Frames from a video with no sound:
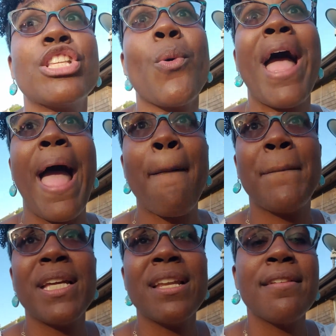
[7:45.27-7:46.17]
so
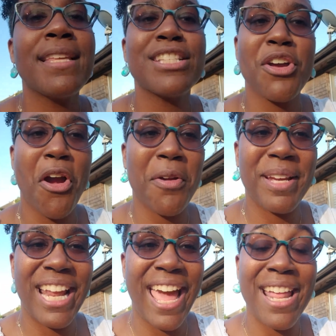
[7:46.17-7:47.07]
happened that
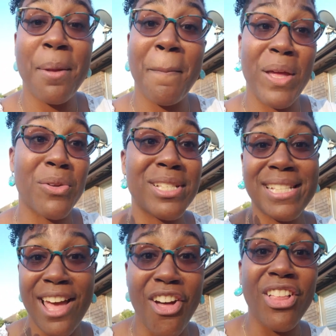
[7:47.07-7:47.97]
Target had a better
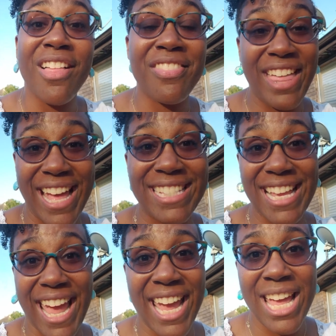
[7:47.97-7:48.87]
sale that
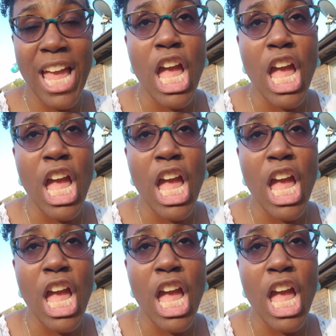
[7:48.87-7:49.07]
day.